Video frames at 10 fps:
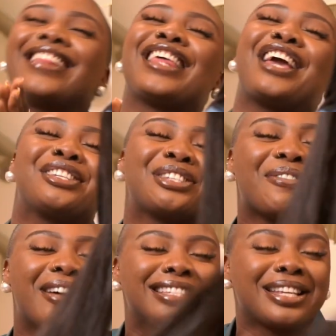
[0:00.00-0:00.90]
Thank you so
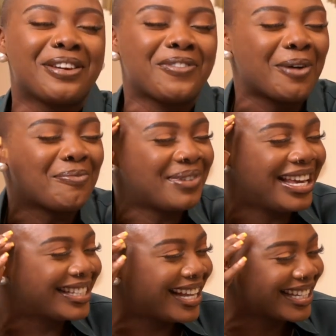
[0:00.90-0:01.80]
much, Simi, for being
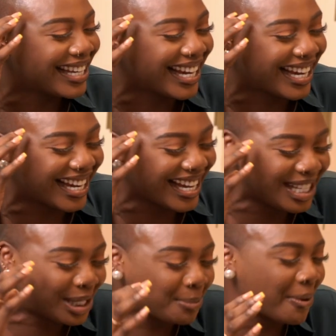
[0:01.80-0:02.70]
such a good
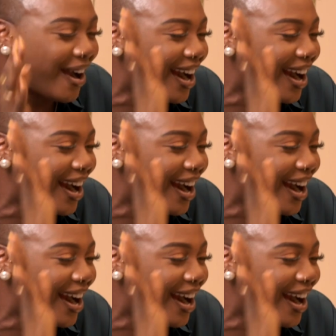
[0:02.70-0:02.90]
sport.